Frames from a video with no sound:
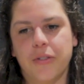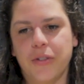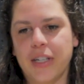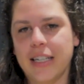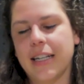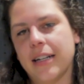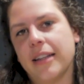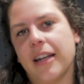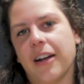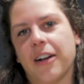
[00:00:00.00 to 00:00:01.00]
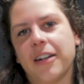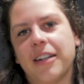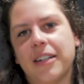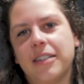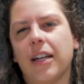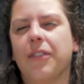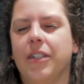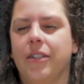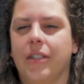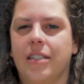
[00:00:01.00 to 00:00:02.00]
So if you can get in there,
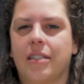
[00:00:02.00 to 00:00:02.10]
definitely doing it.